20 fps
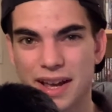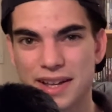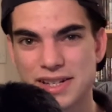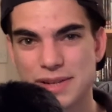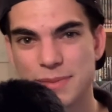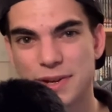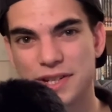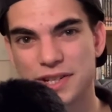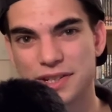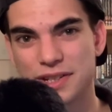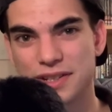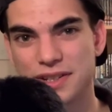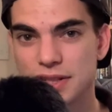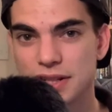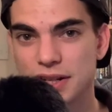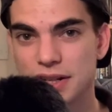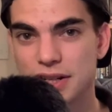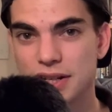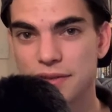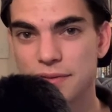as I mentioned,
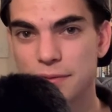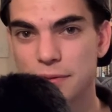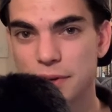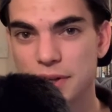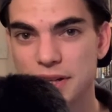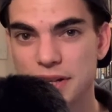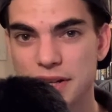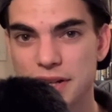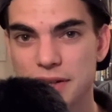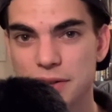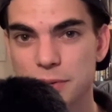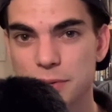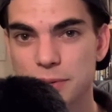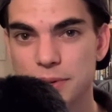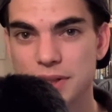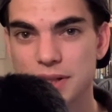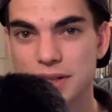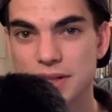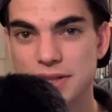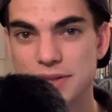targeted for a younger
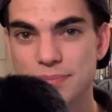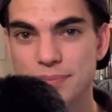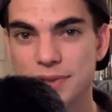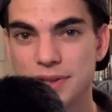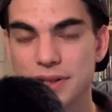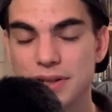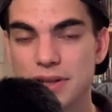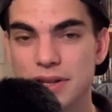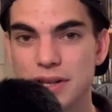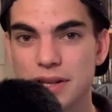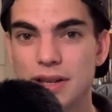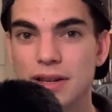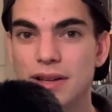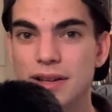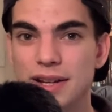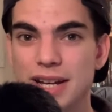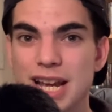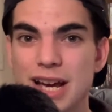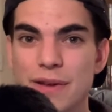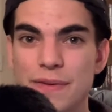audience, but
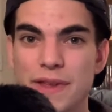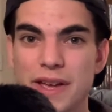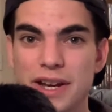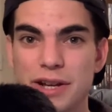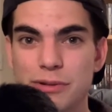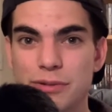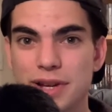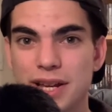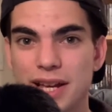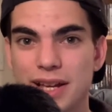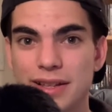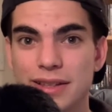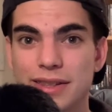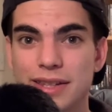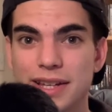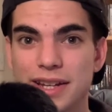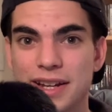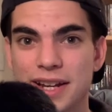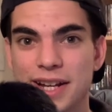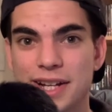now and then it'll get
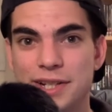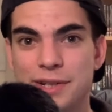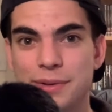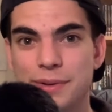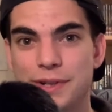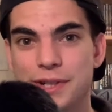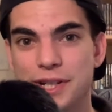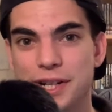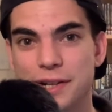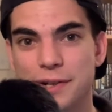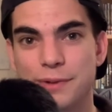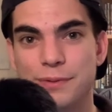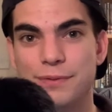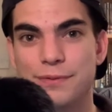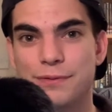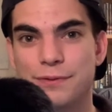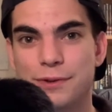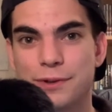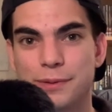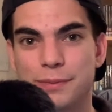the occasional chuckle
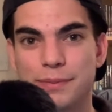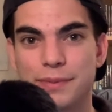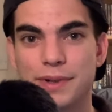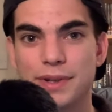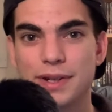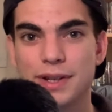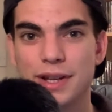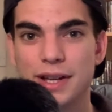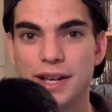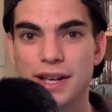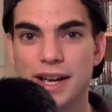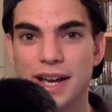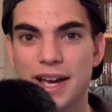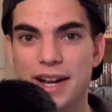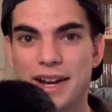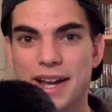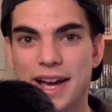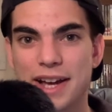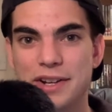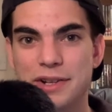from
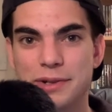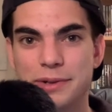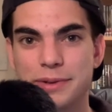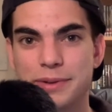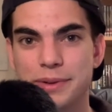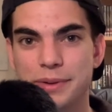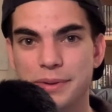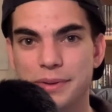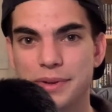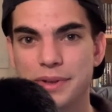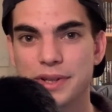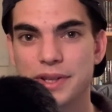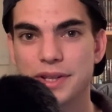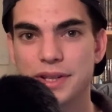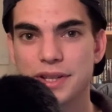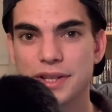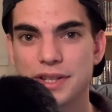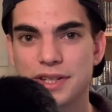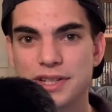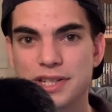an adult or
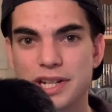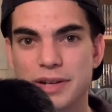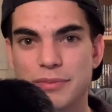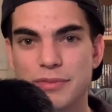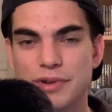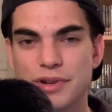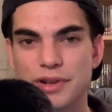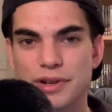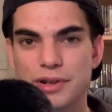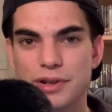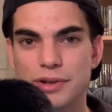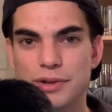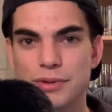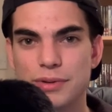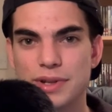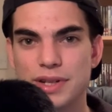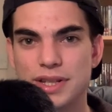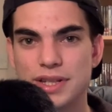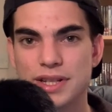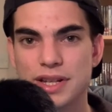someone
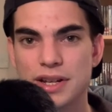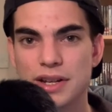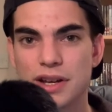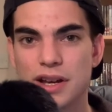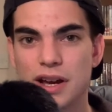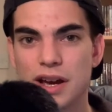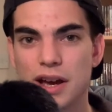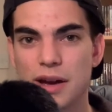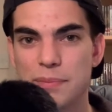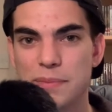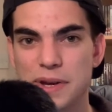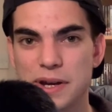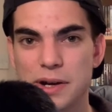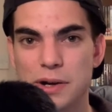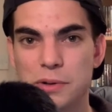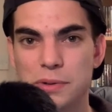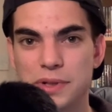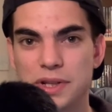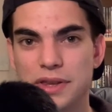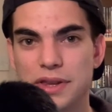who is a bit
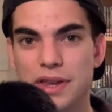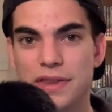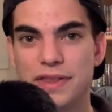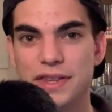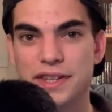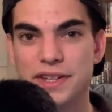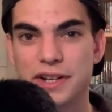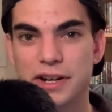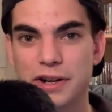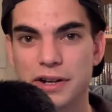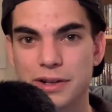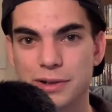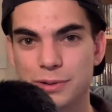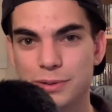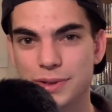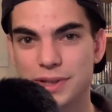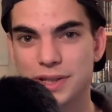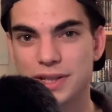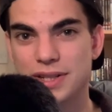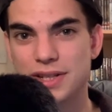older than the target
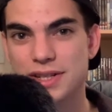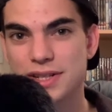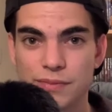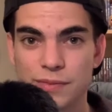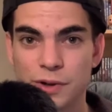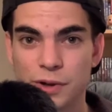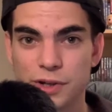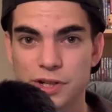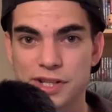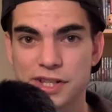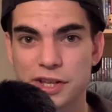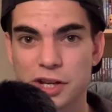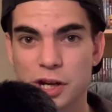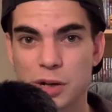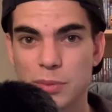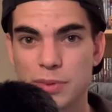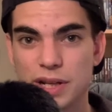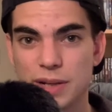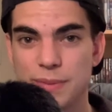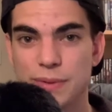audience. Not just the
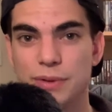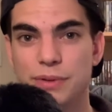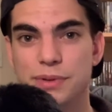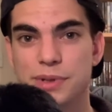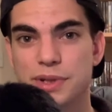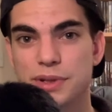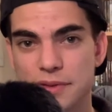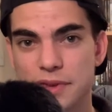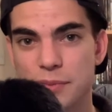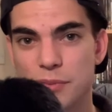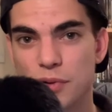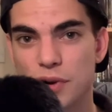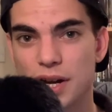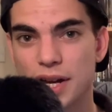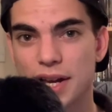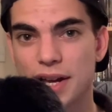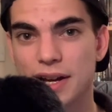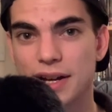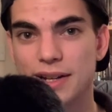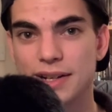comedy, but also the
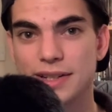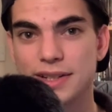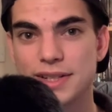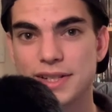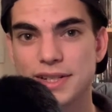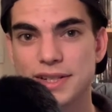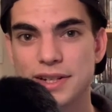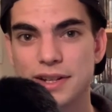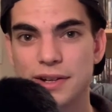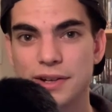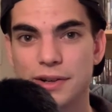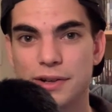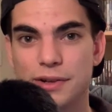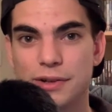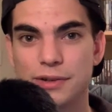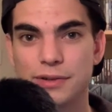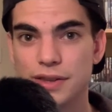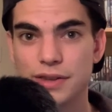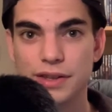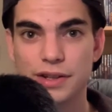bright colours
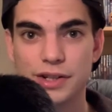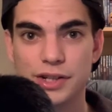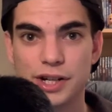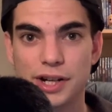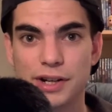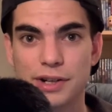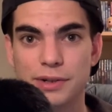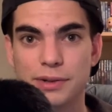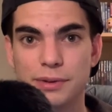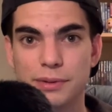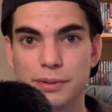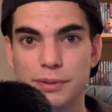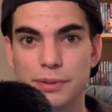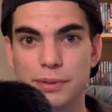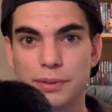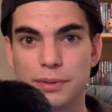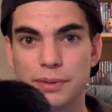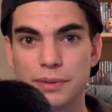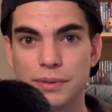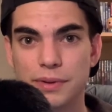of the jungle
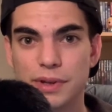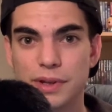or